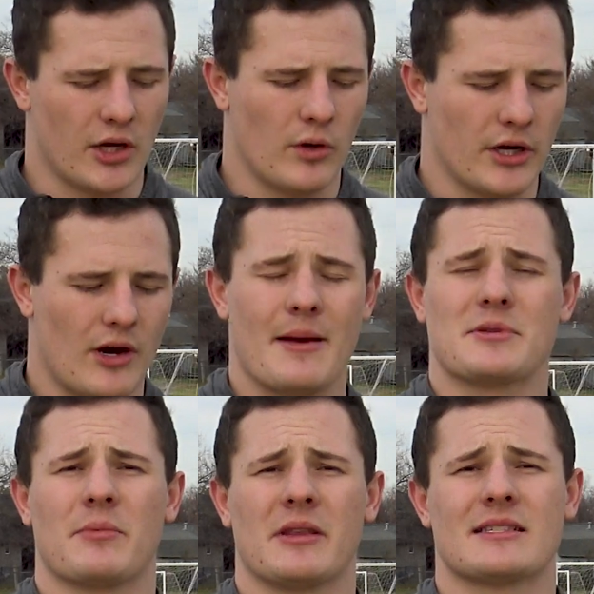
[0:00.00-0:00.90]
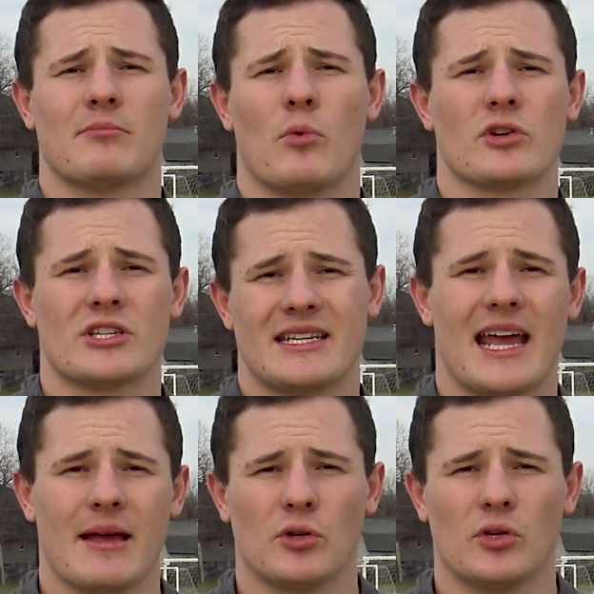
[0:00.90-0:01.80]
to want to grab something that's more
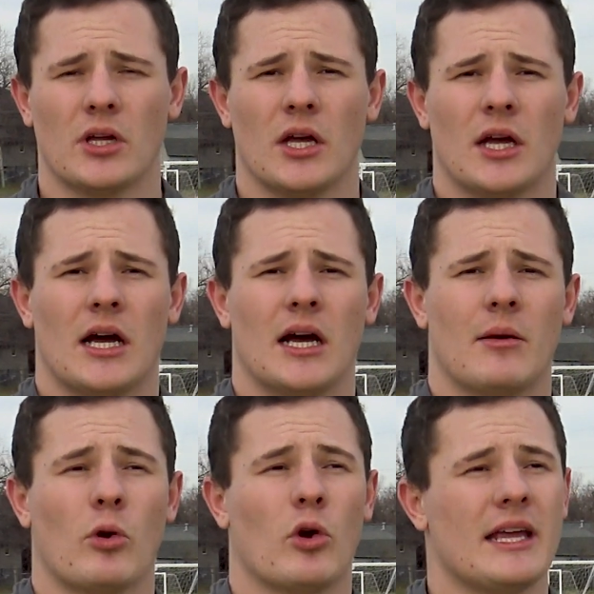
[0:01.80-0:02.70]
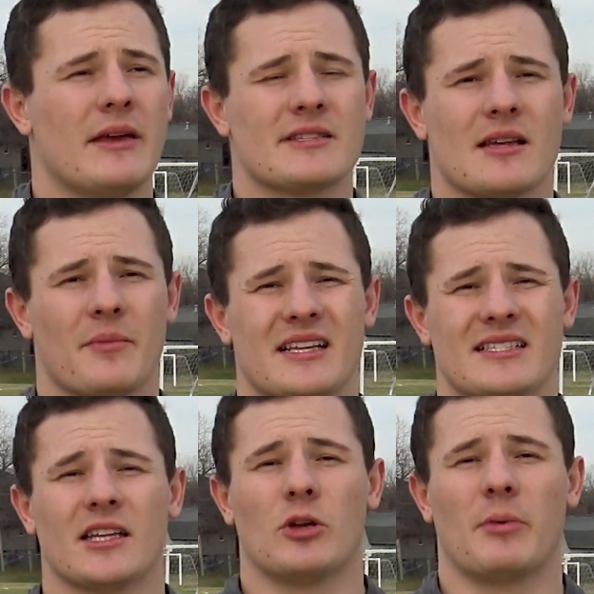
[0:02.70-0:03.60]
stable, or even something
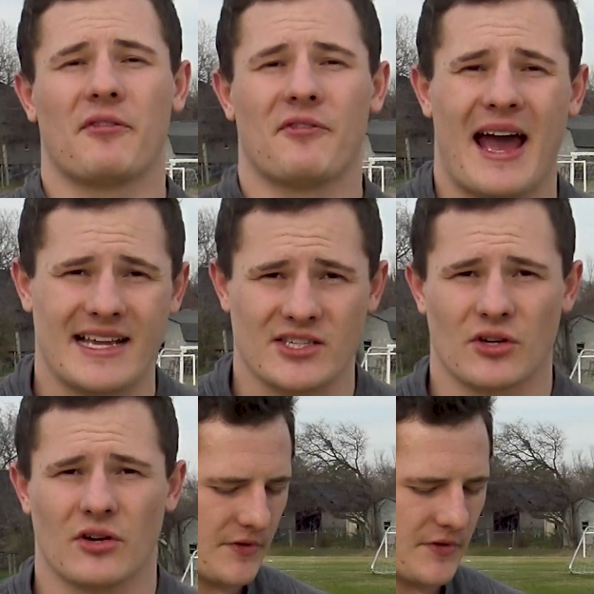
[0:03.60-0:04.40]
that's a little bit faster.